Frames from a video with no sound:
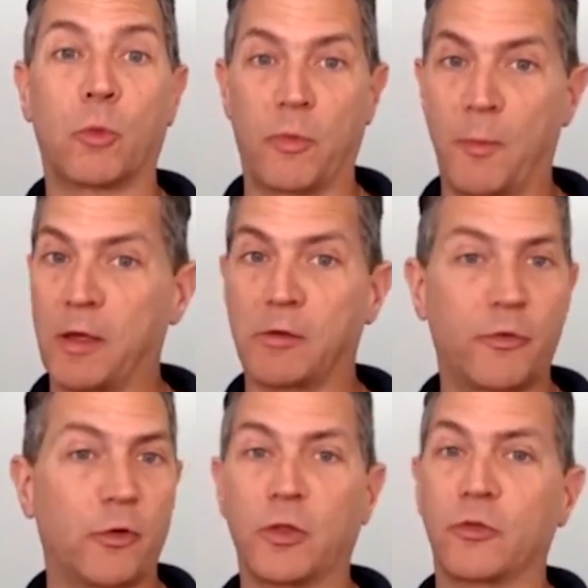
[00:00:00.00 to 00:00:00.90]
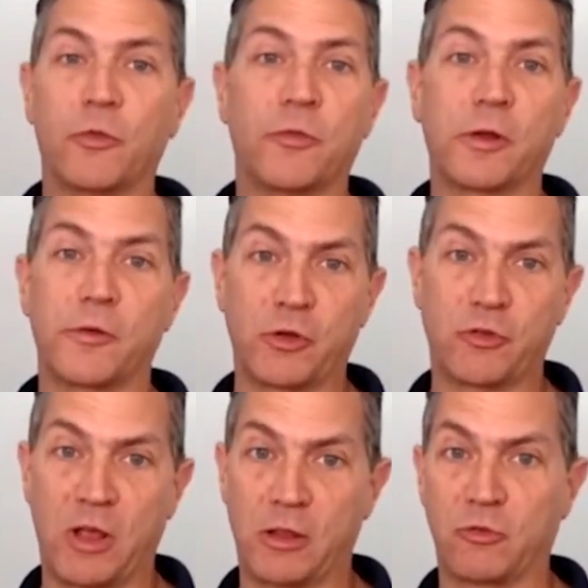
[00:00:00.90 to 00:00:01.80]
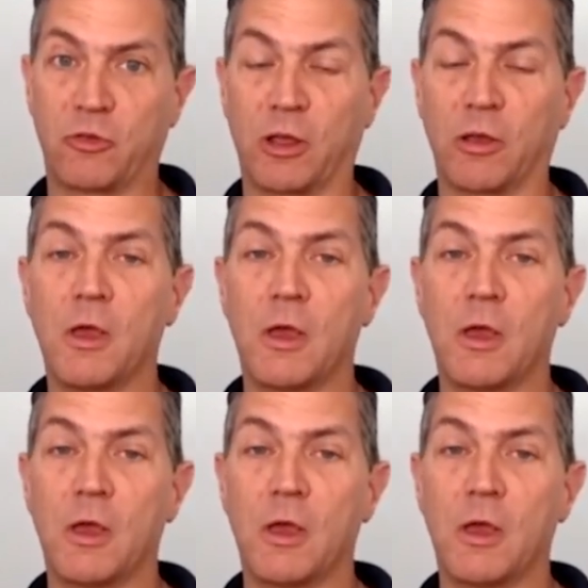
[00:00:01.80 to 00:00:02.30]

what the microphone is is very, very challenging.